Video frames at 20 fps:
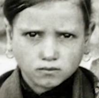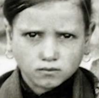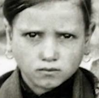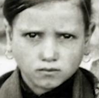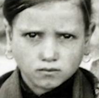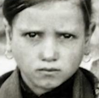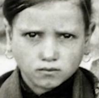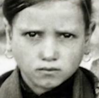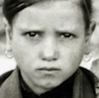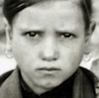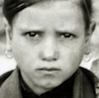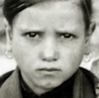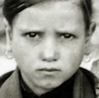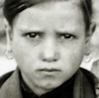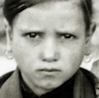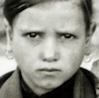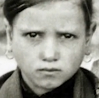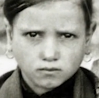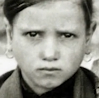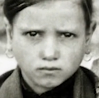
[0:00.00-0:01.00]
it
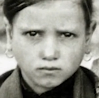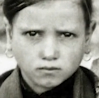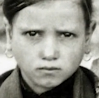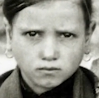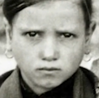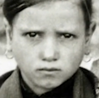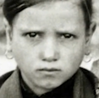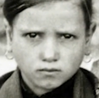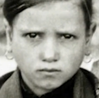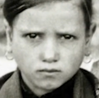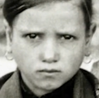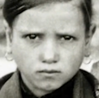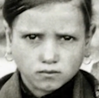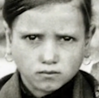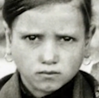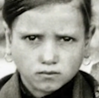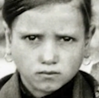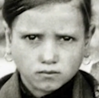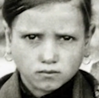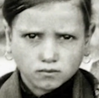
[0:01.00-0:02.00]
is through the Immaculate
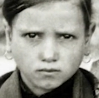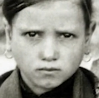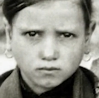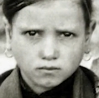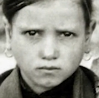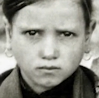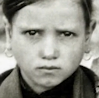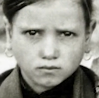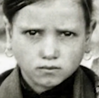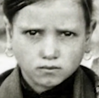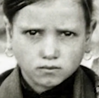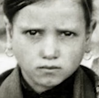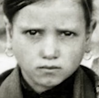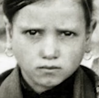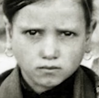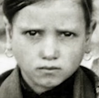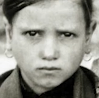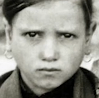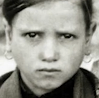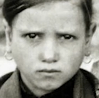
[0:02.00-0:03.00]
Heart that we
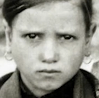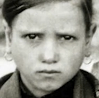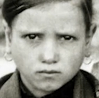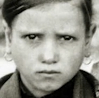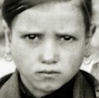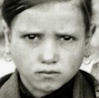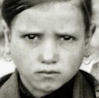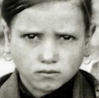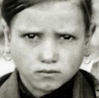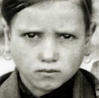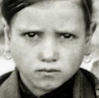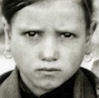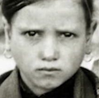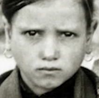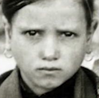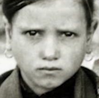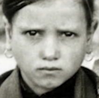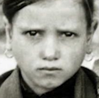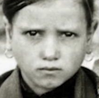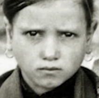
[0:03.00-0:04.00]
will obtain
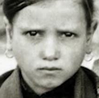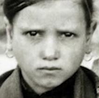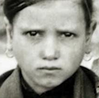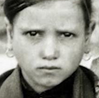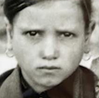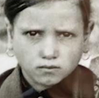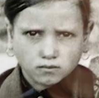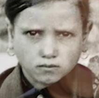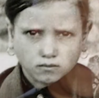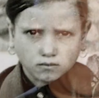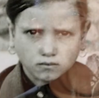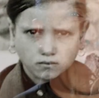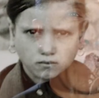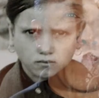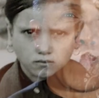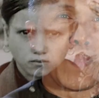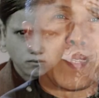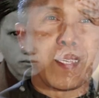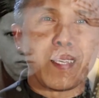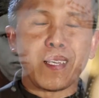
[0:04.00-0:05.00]

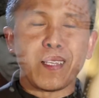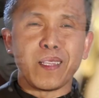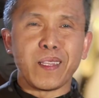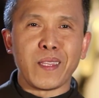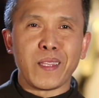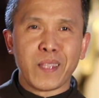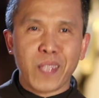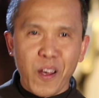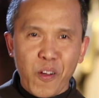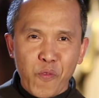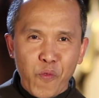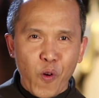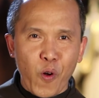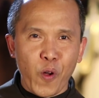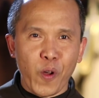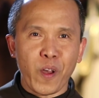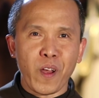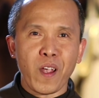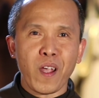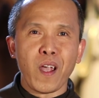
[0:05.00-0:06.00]
graces.
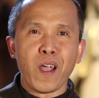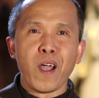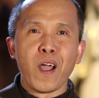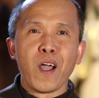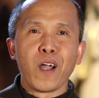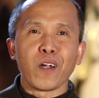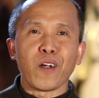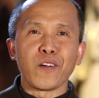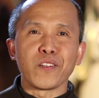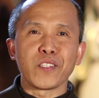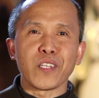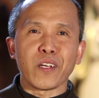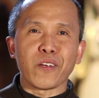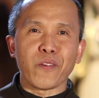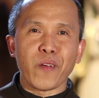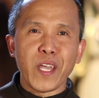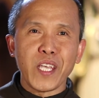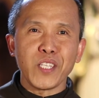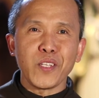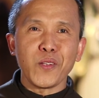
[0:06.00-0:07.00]
Therefore,
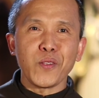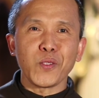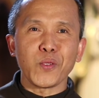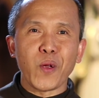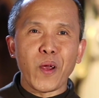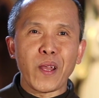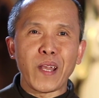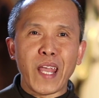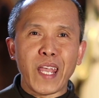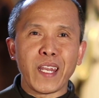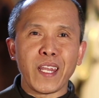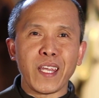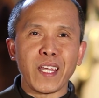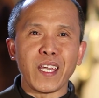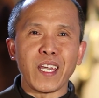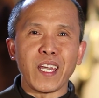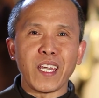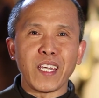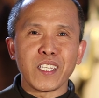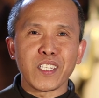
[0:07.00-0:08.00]
consecration to Our
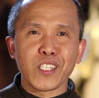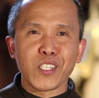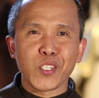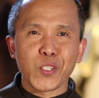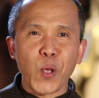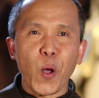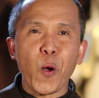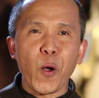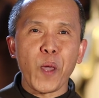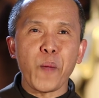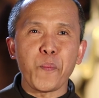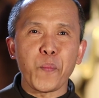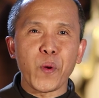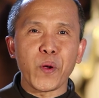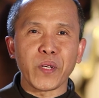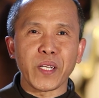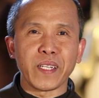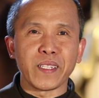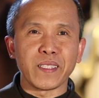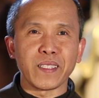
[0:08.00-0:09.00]
Lady is so
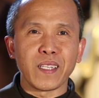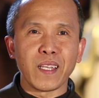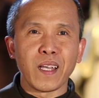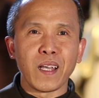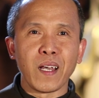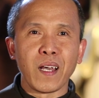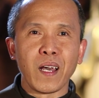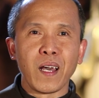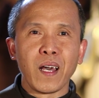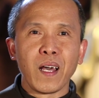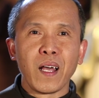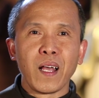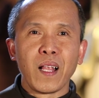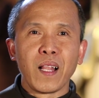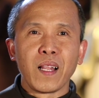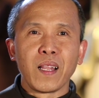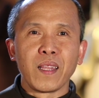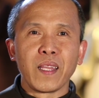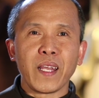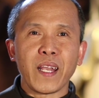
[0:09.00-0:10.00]
important.
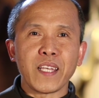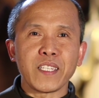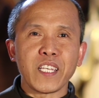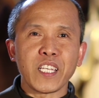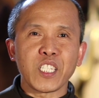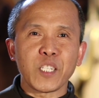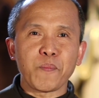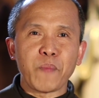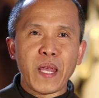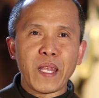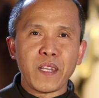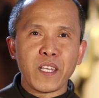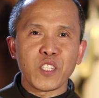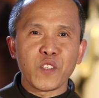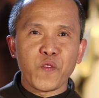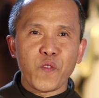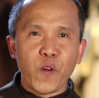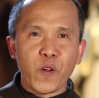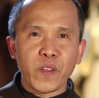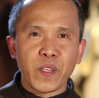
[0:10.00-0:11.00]
Let us explain
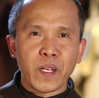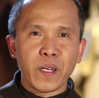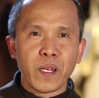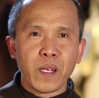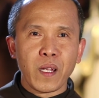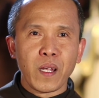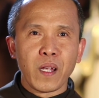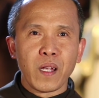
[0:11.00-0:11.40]
this further